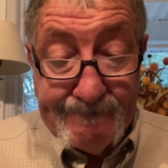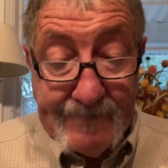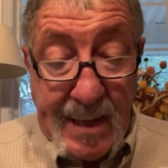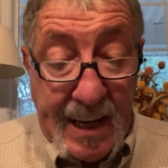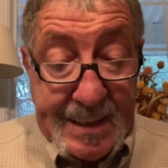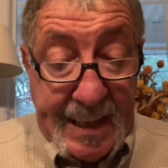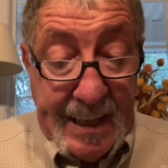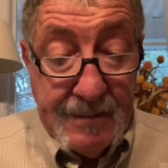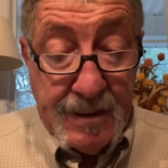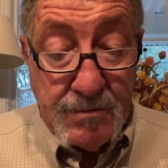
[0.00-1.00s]
God
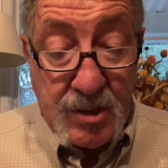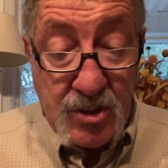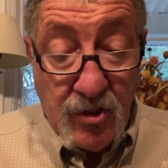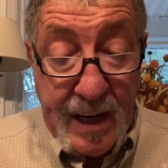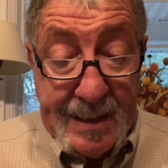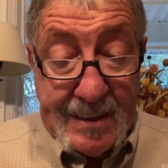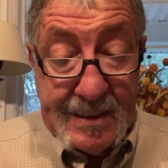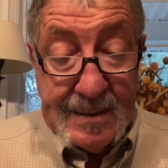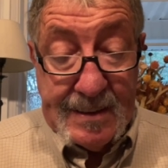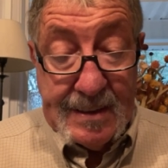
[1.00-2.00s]
gave him strength
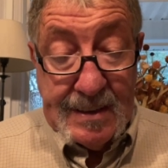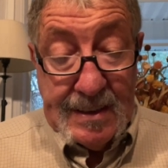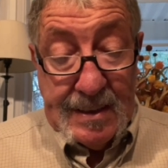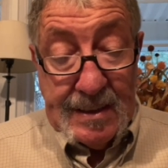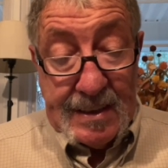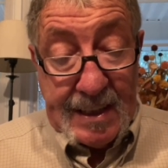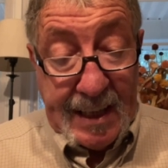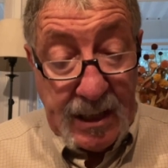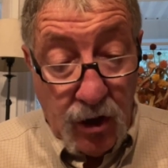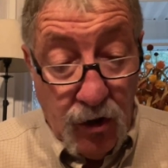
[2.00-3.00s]
to
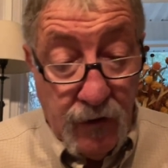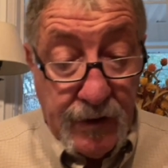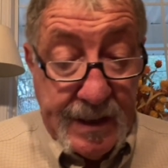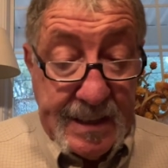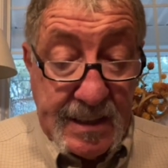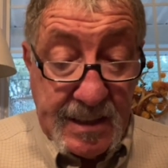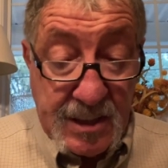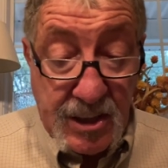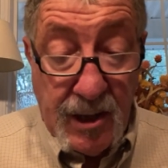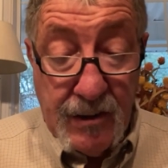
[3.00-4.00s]
get over his
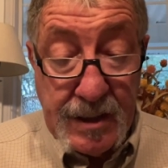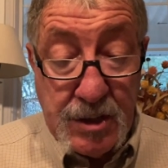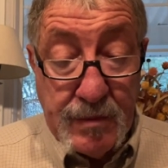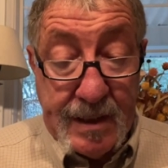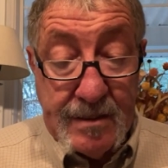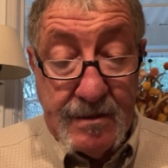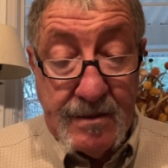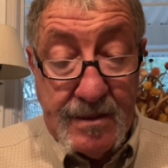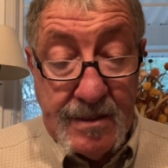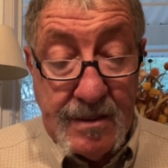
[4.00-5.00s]
discouragement.
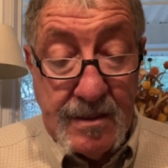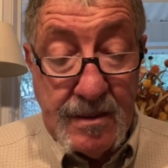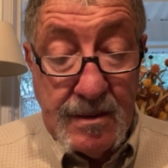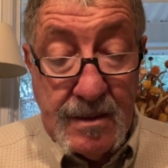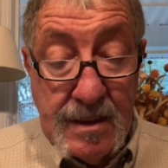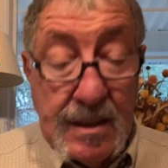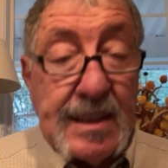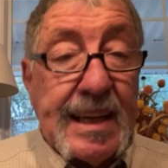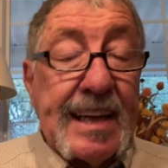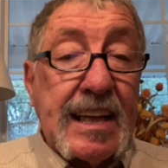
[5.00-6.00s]

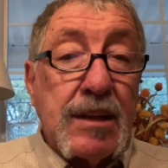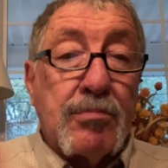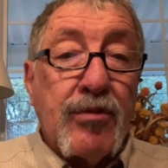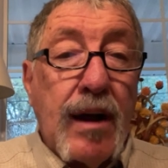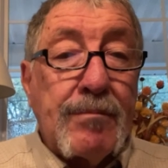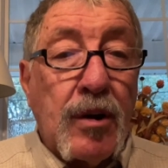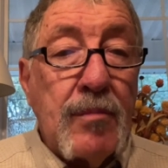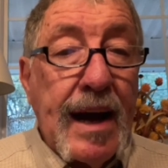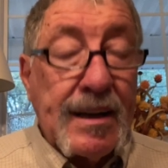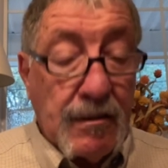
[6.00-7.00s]
Getting the proper
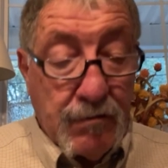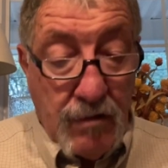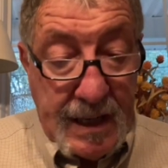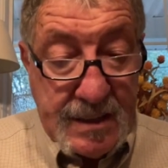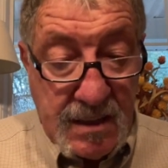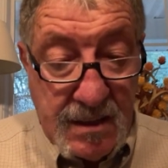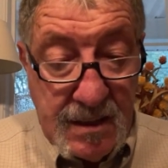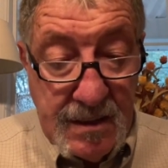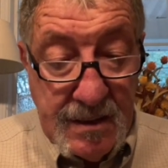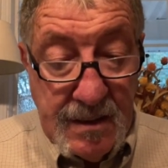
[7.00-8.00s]
amount of rest,
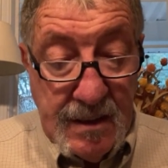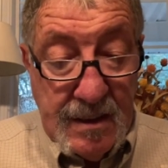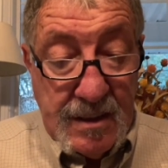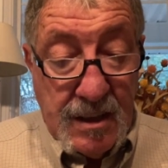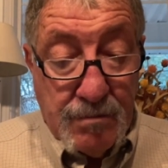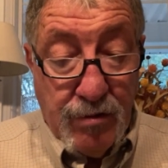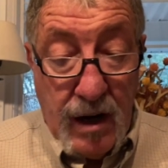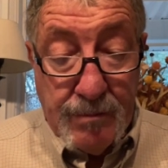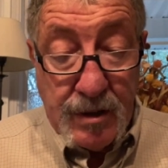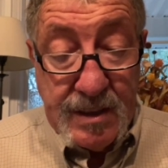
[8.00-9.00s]
the
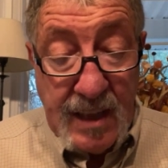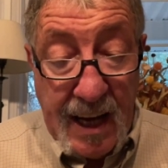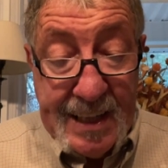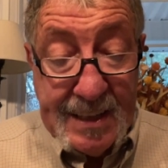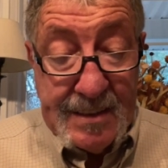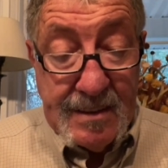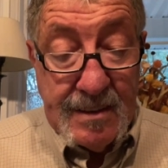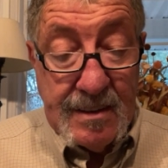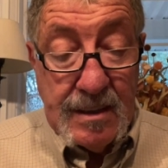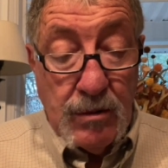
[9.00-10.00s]
proper diet,
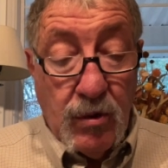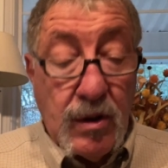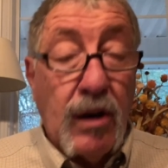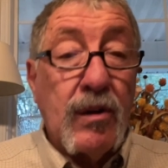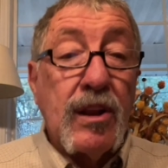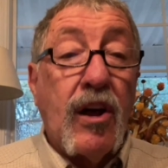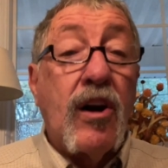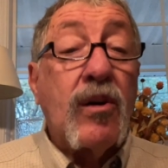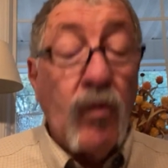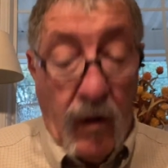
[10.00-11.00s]
will go a
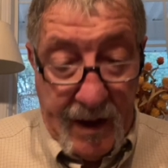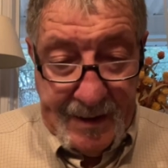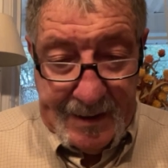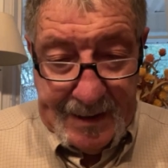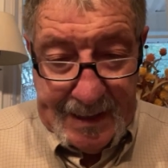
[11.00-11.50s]
long way